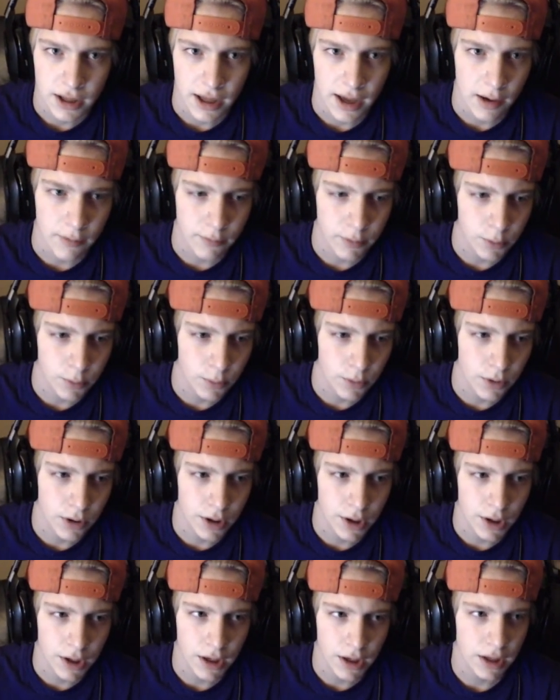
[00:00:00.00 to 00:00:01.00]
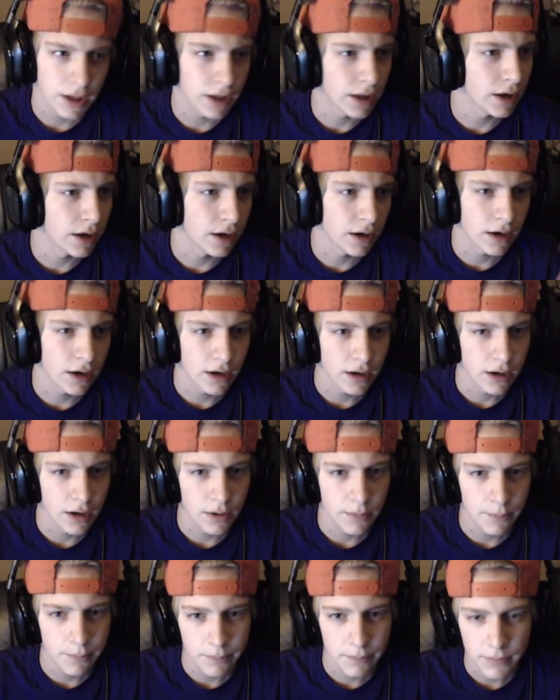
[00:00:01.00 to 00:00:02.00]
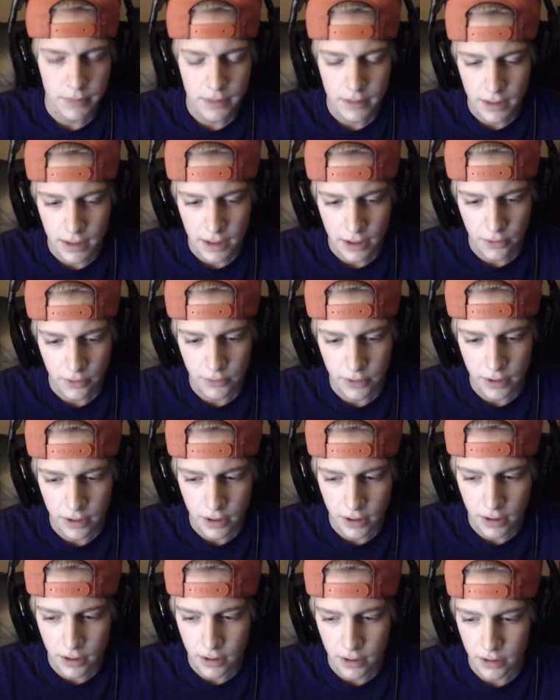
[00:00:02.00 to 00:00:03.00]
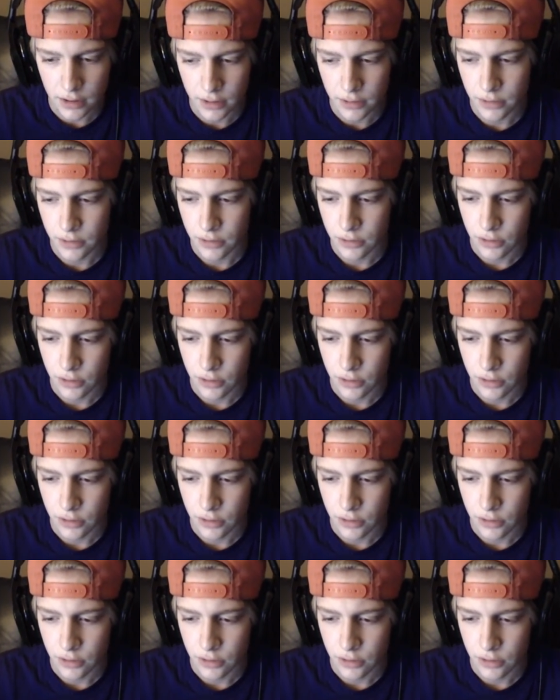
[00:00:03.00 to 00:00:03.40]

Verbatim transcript: everyone in Area,